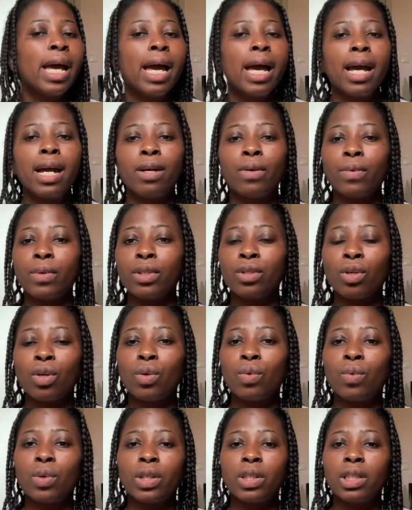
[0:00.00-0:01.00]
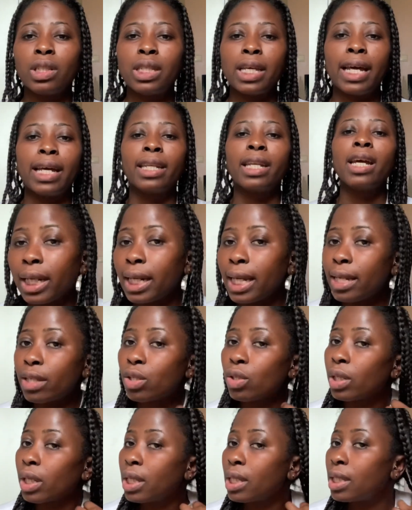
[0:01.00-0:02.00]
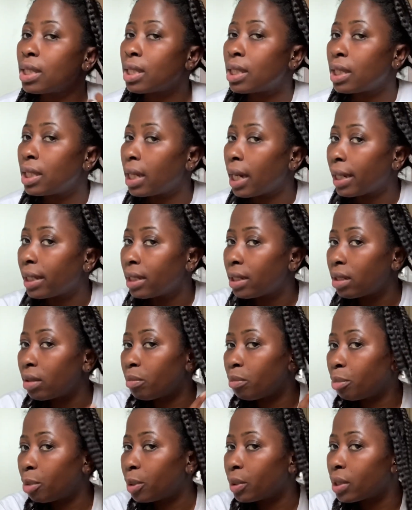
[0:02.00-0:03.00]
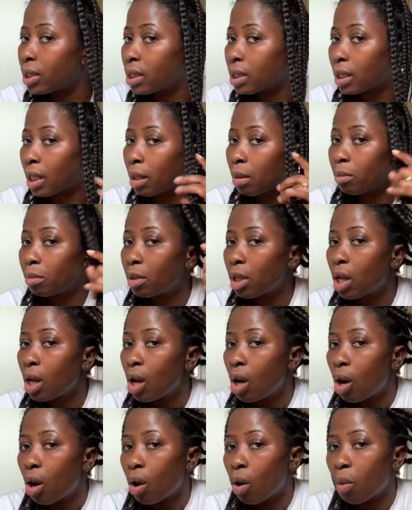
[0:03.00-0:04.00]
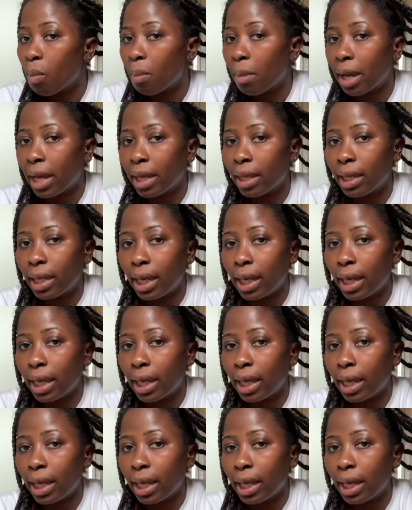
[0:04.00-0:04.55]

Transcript: and we don't want that. And as you can see, I didn't put some on my